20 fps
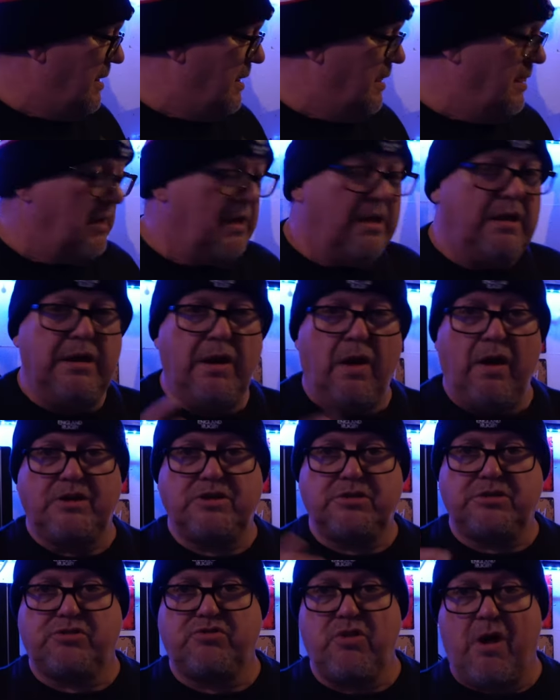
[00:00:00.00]
Uh, like,
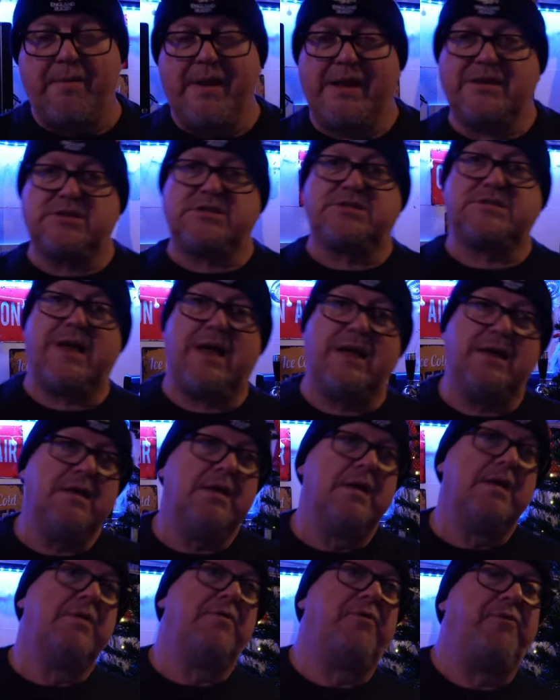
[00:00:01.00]
subscribe. And as I say,
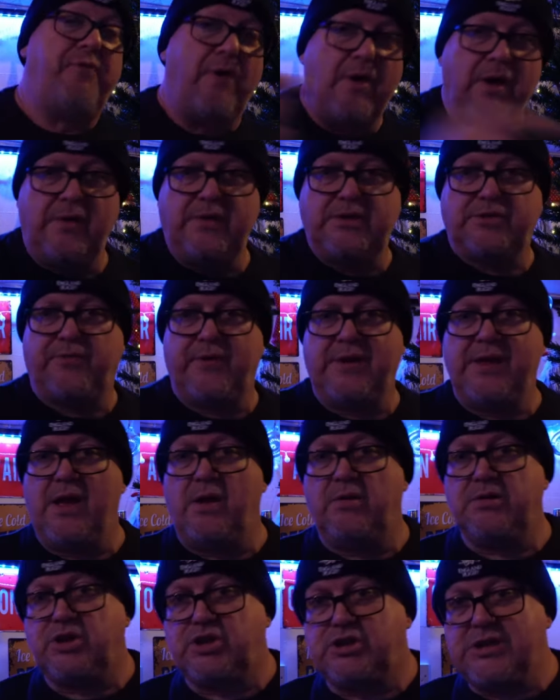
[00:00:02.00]
follow this
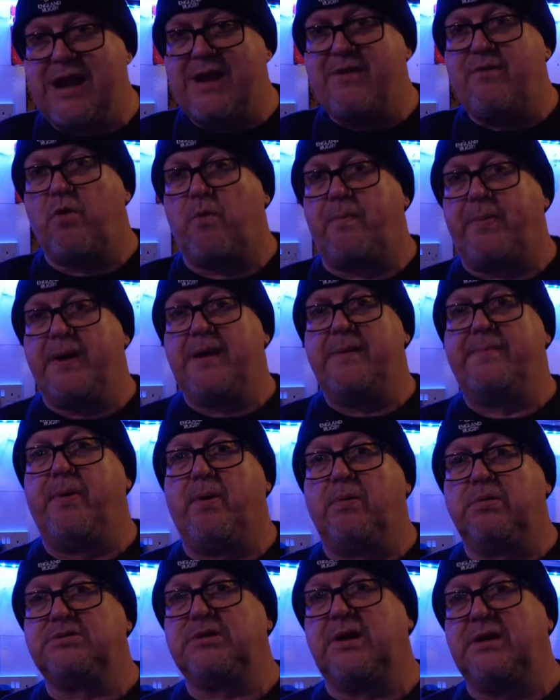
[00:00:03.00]
video and share it with
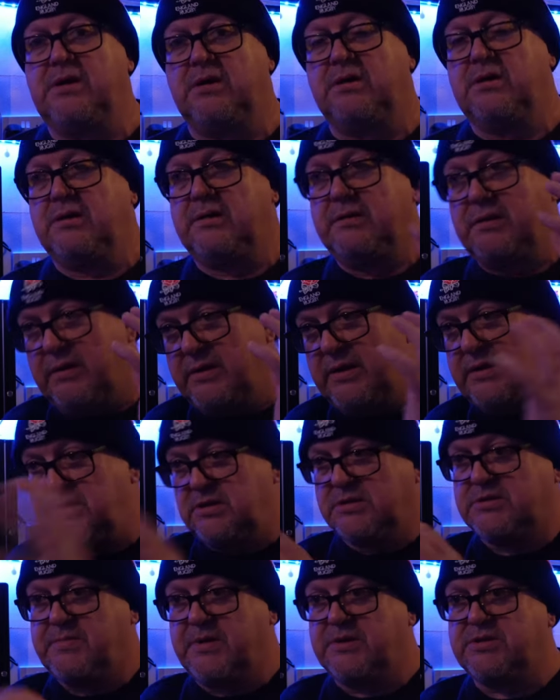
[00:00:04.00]
people. So, look, this
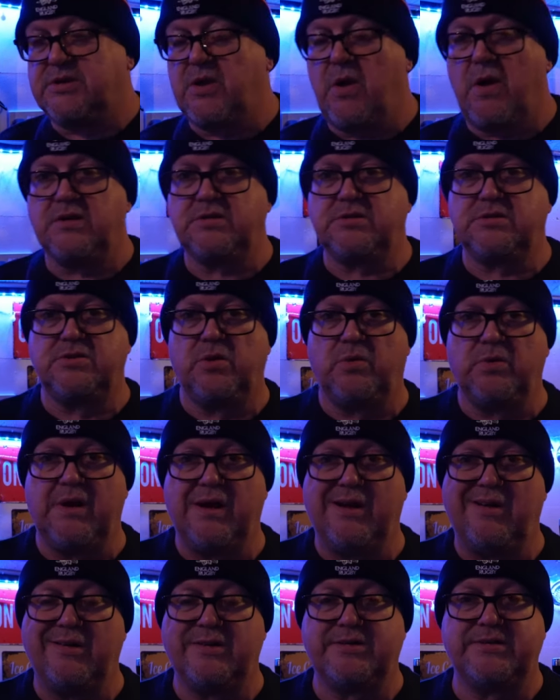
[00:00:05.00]
is this guy's talking a
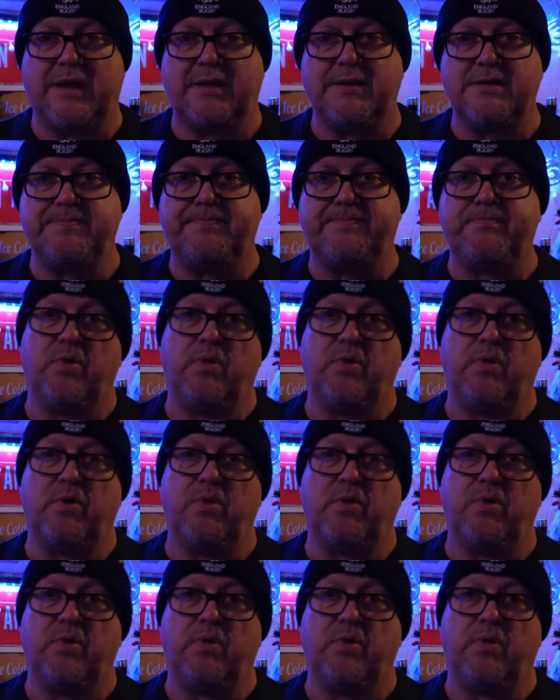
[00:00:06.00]
lot of sense.